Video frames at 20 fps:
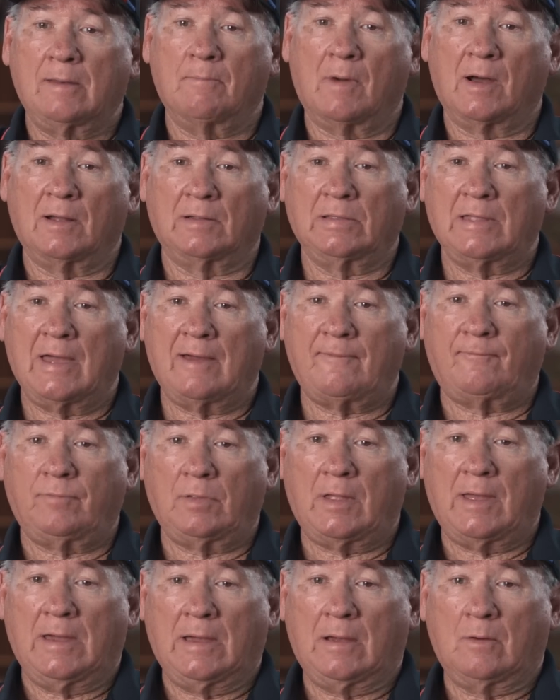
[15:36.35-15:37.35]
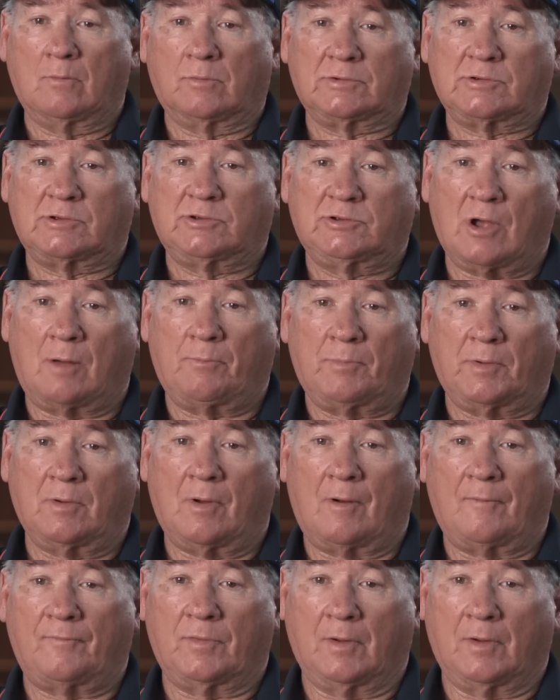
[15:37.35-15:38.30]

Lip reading: my left leg was jumping off